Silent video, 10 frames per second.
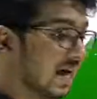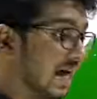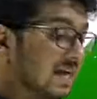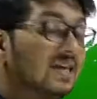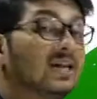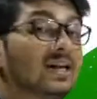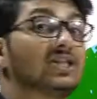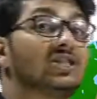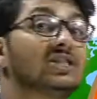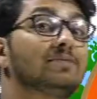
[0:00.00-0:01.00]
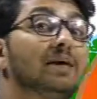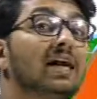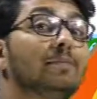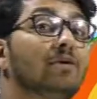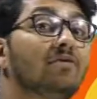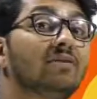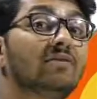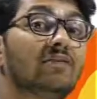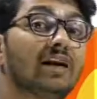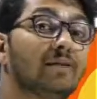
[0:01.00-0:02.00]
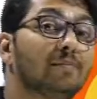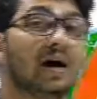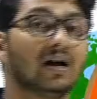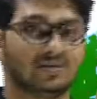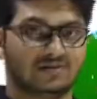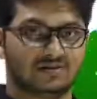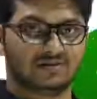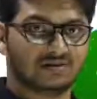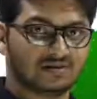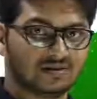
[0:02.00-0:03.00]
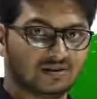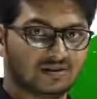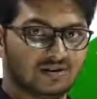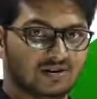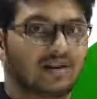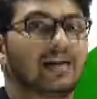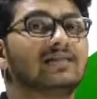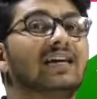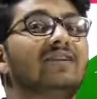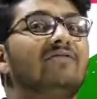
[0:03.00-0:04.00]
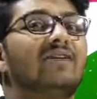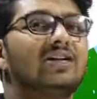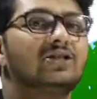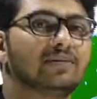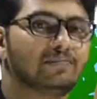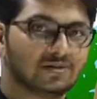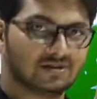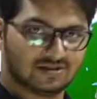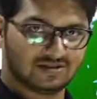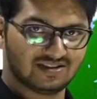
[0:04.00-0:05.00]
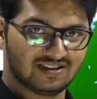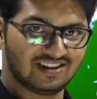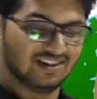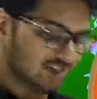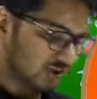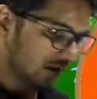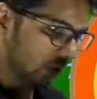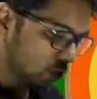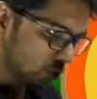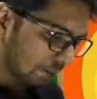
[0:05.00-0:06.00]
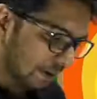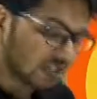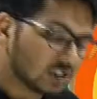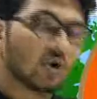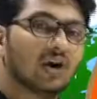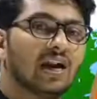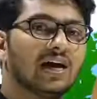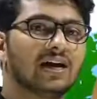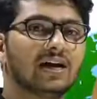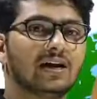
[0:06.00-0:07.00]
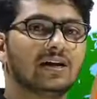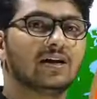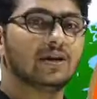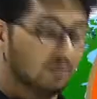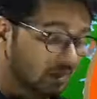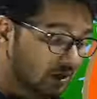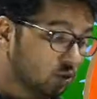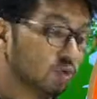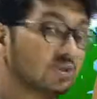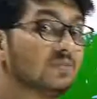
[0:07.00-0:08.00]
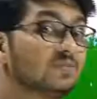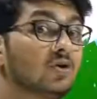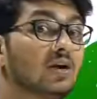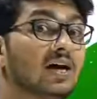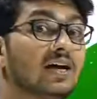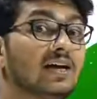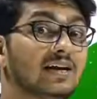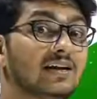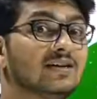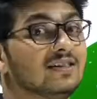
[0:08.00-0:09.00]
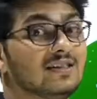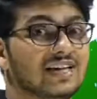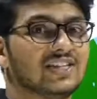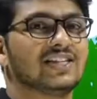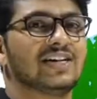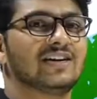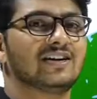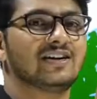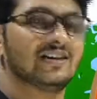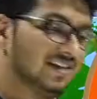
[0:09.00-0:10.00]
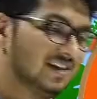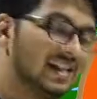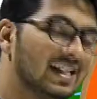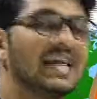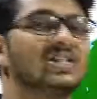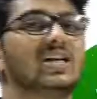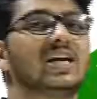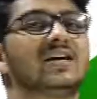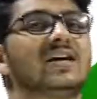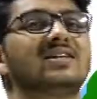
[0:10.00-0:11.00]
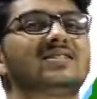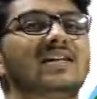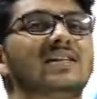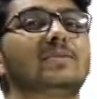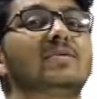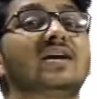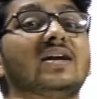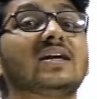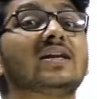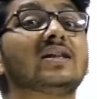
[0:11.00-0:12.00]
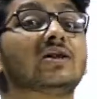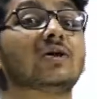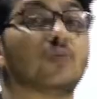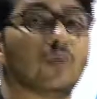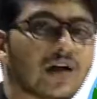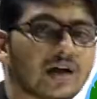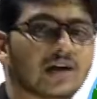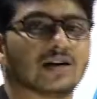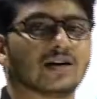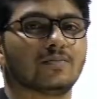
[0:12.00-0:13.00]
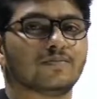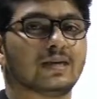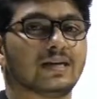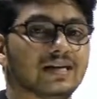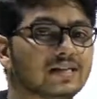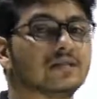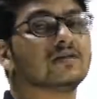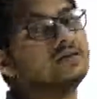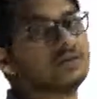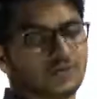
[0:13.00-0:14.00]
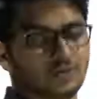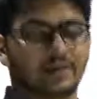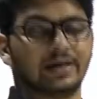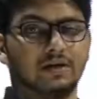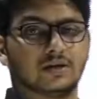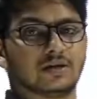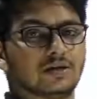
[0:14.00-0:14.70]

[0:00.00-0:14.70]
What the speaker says: And the crust is made up of different parts. You can say different ships. So when two parts collide, when two ships collide, they shake, and that shaking is nothing but earthquake. Earthquake.